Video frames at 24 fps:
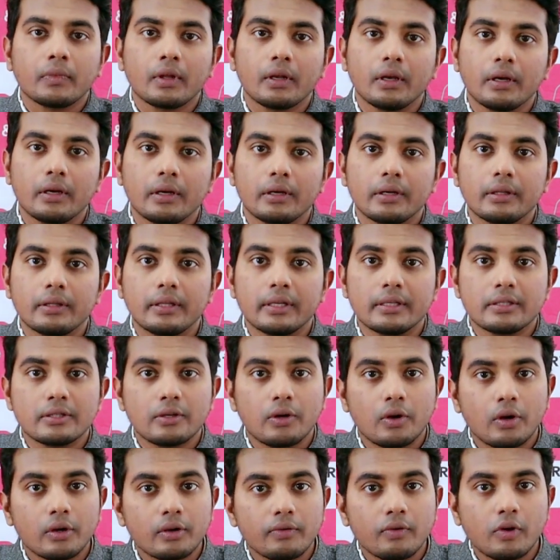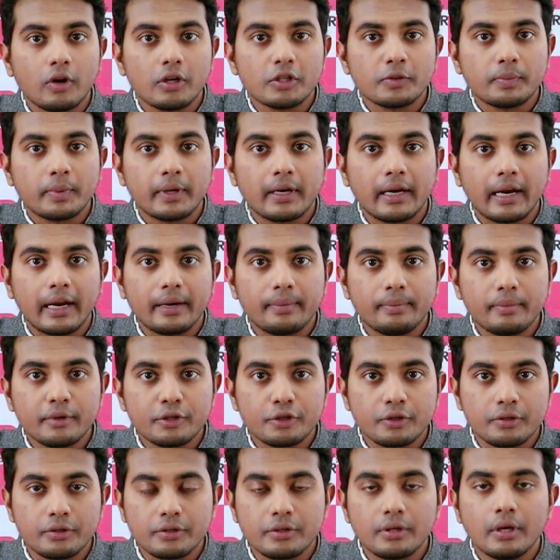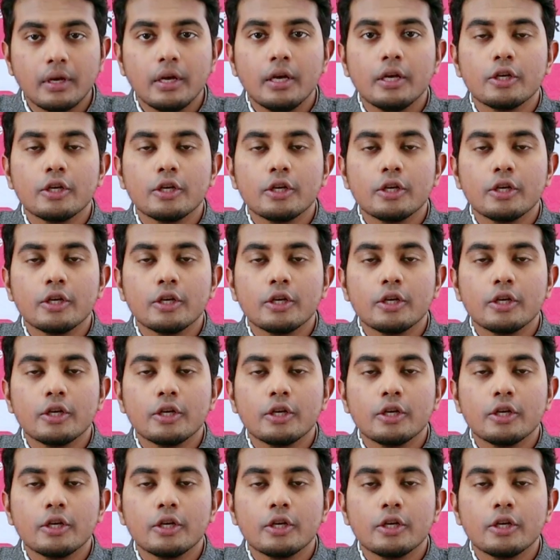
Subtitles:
There's a lot of hospital admissions.